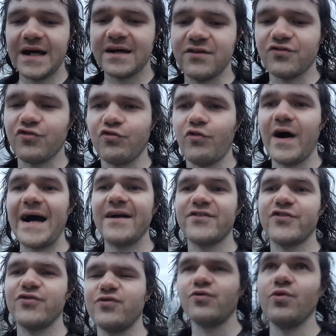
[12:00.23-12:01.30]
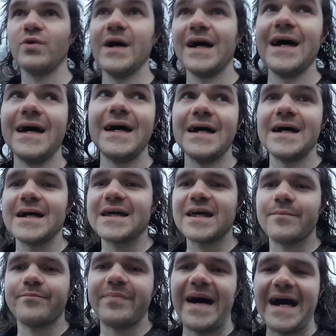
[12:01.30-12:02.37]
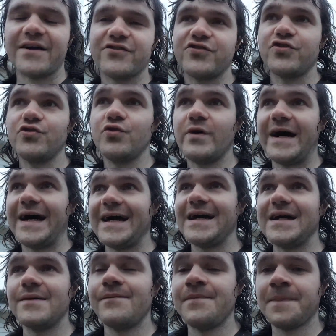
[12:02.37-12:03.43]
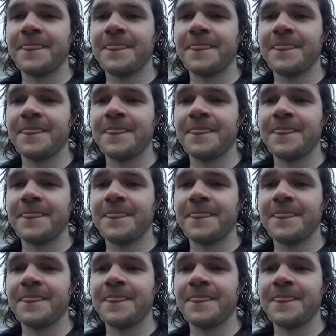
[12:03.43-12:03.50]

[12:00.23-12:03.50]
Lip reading: I can try to get back to a,